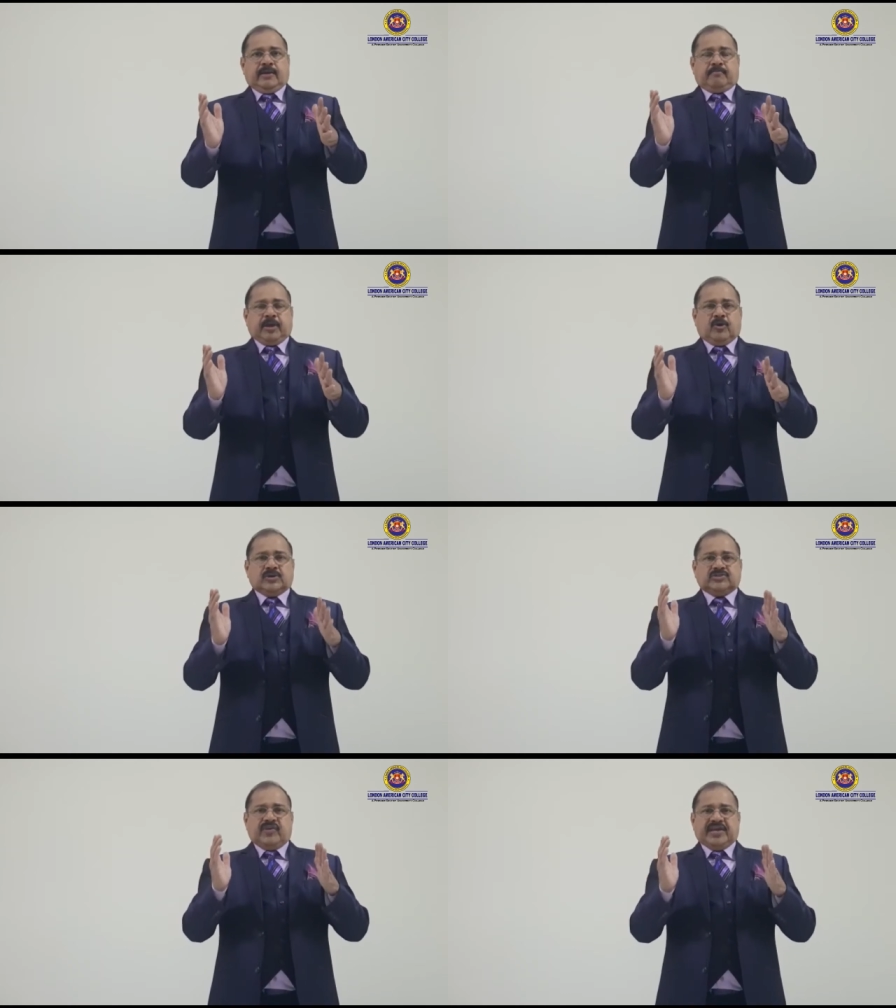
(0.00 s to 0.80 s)

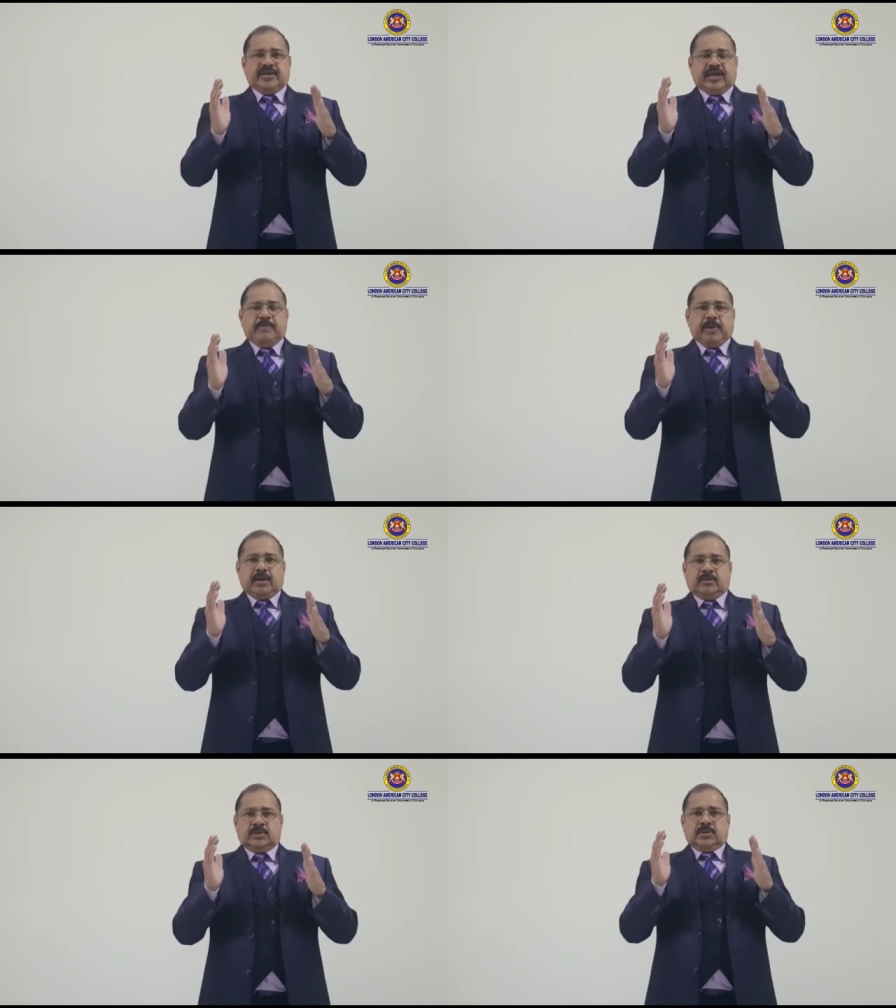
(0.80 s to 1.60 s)
Because we can keep
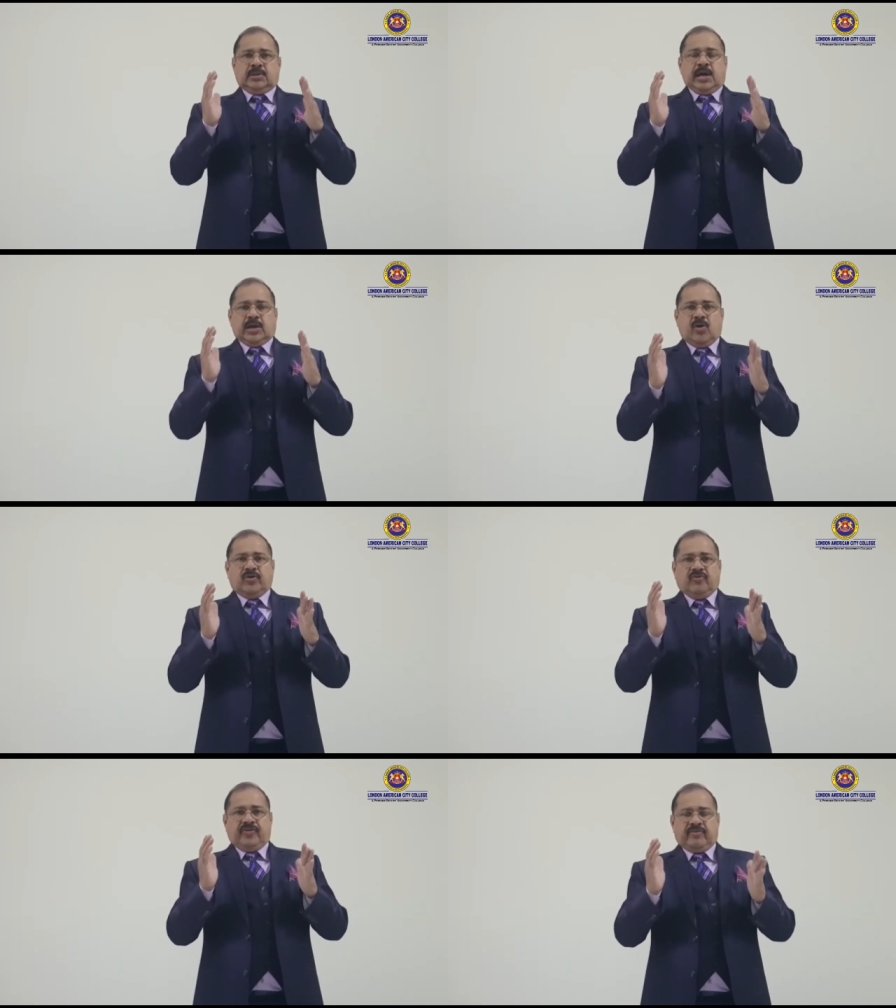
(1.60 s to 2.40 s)

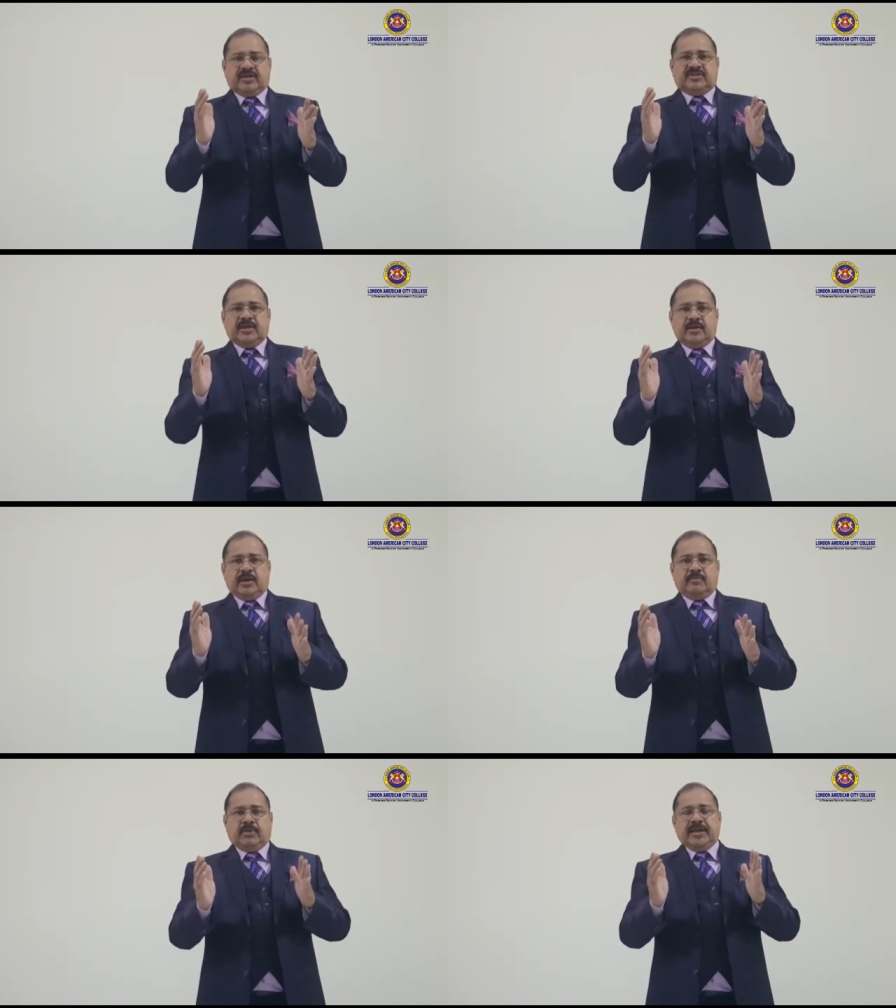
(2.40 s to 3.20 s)
account of everything
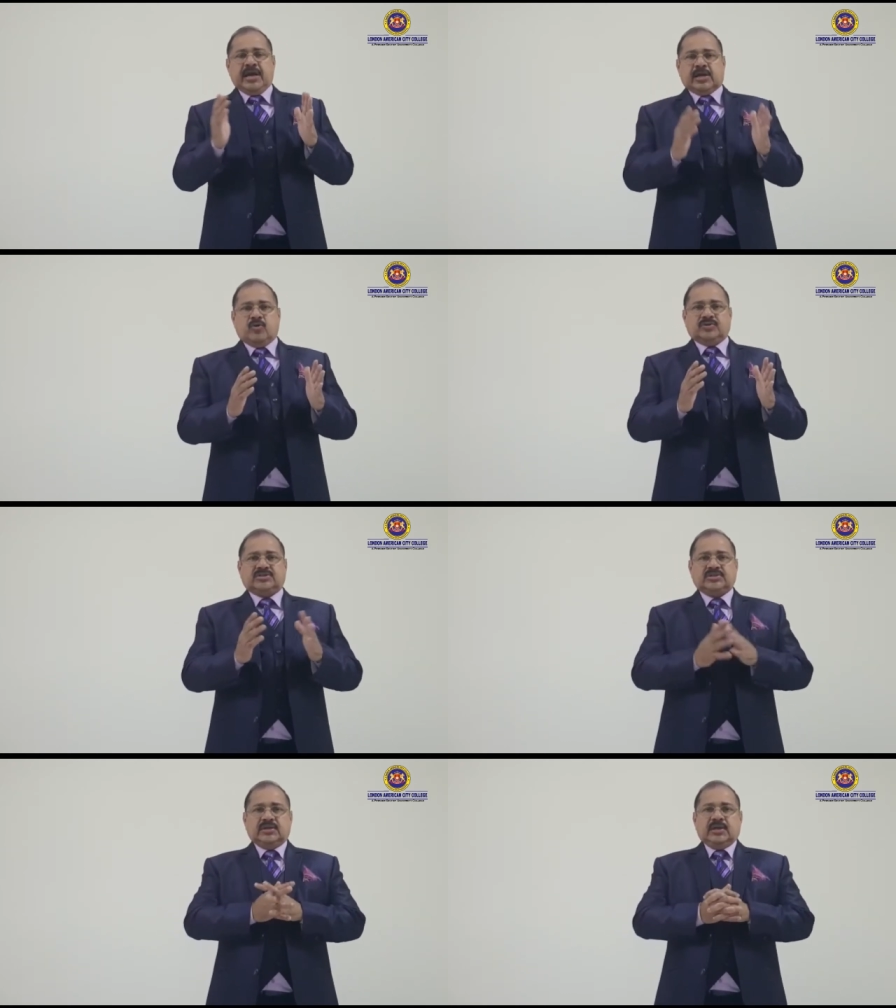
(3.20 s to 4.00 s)
in money account
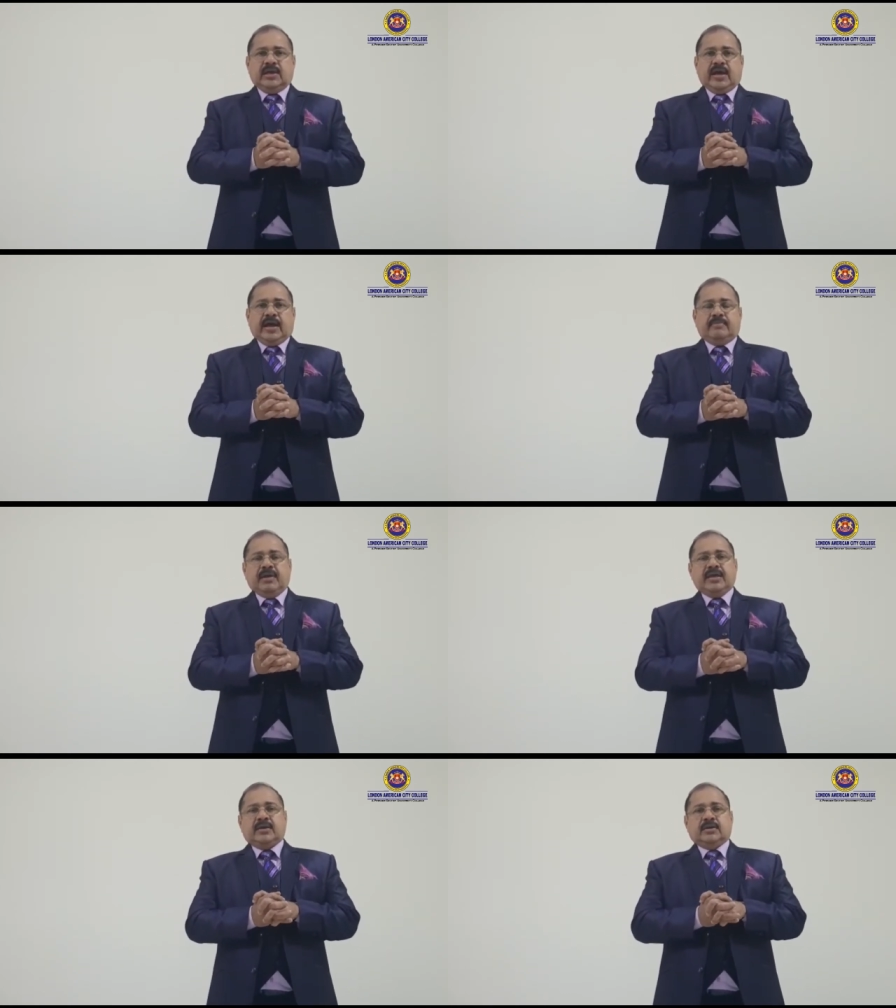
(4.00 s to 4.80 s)
and
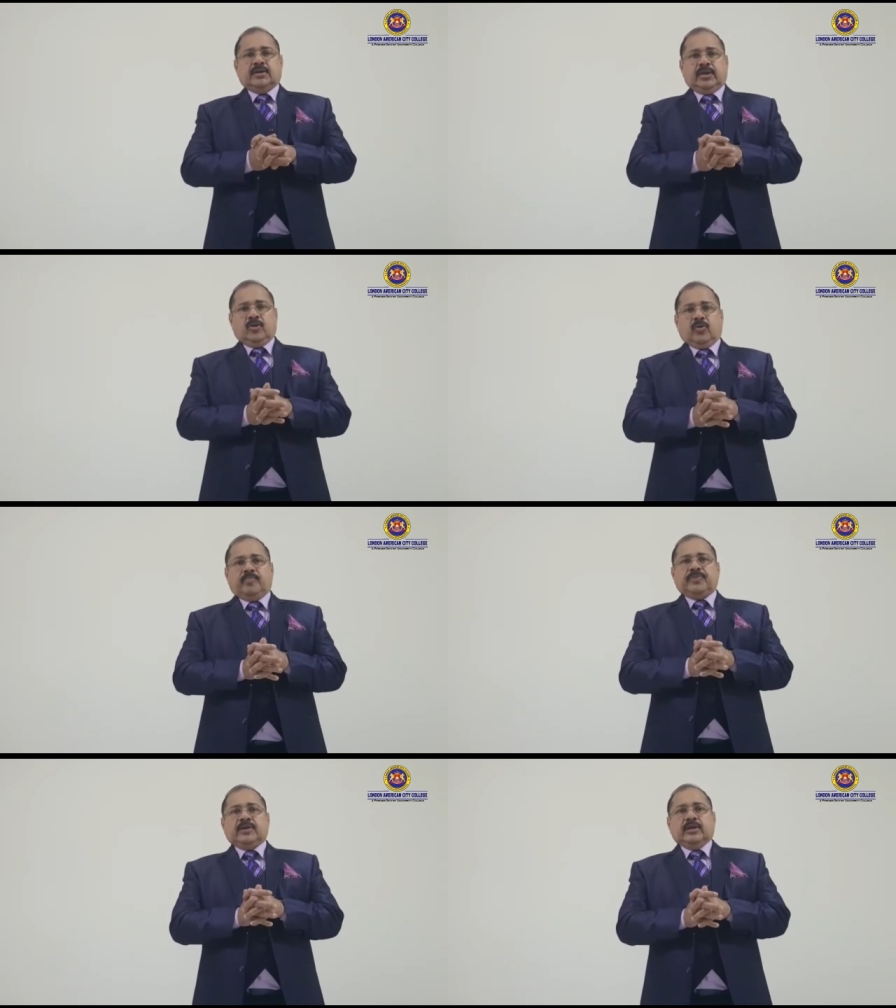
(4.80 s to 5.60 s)
make
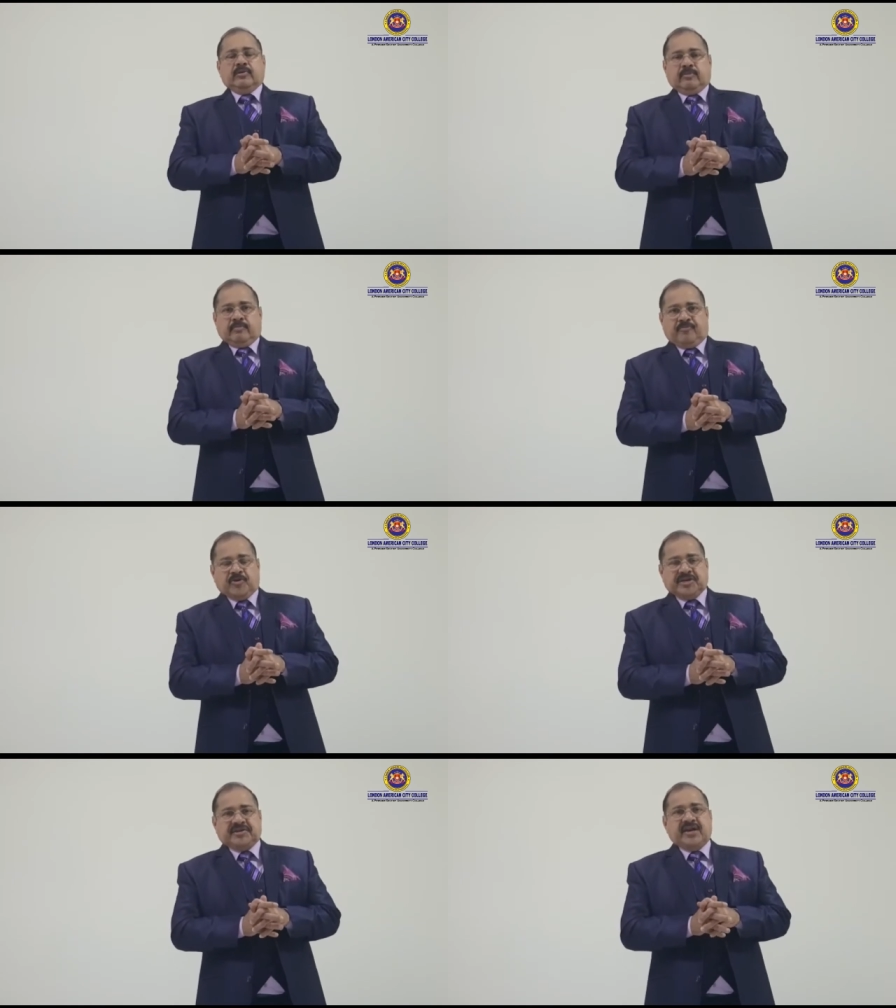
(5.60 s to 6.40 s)

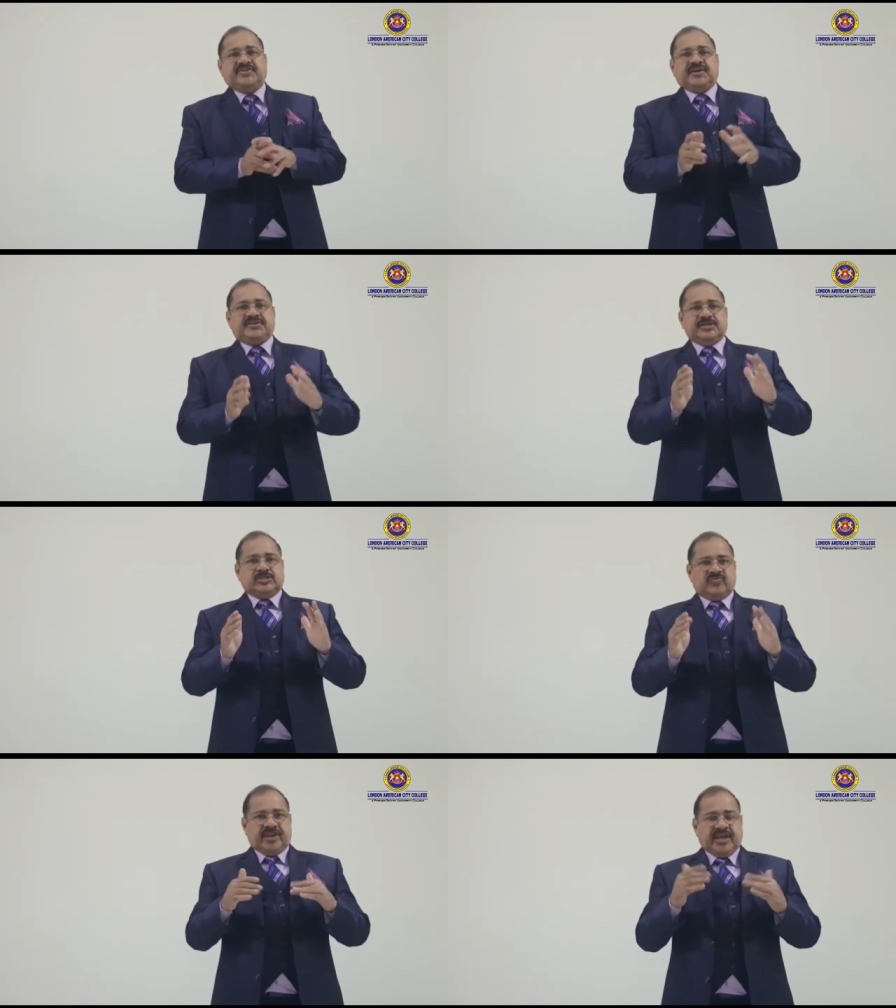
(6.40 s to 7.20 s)
future transactions
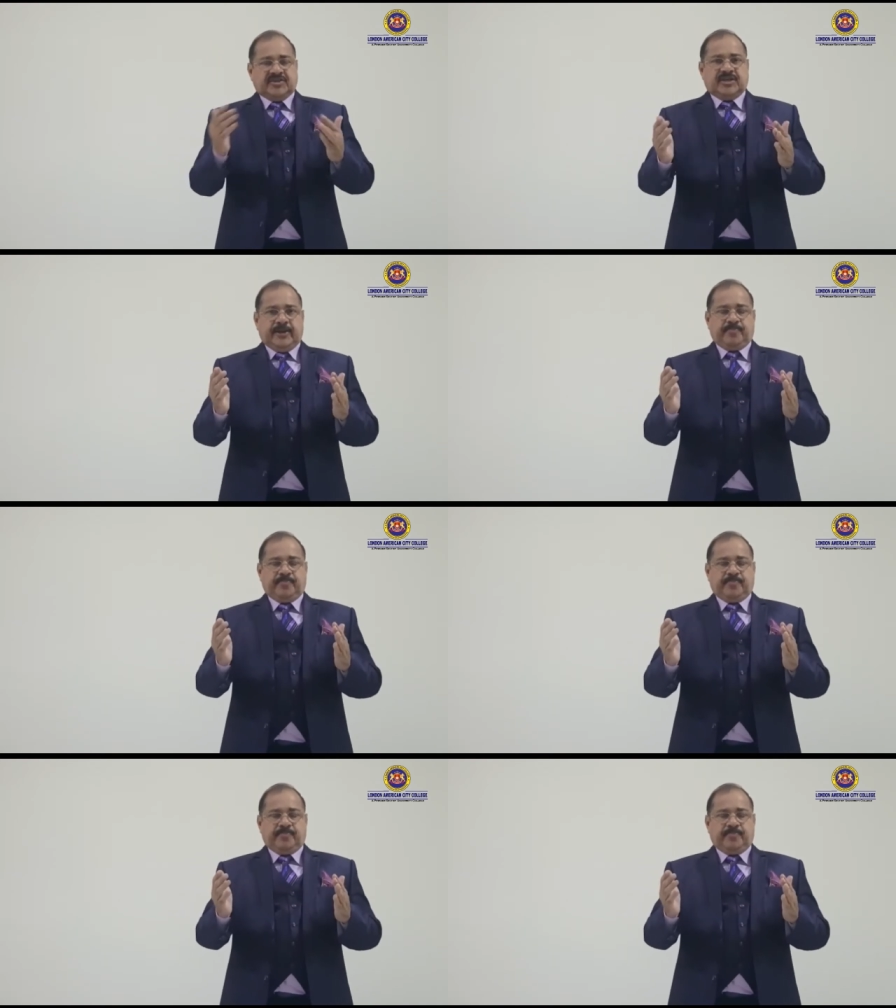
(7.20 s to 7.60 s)
very easy.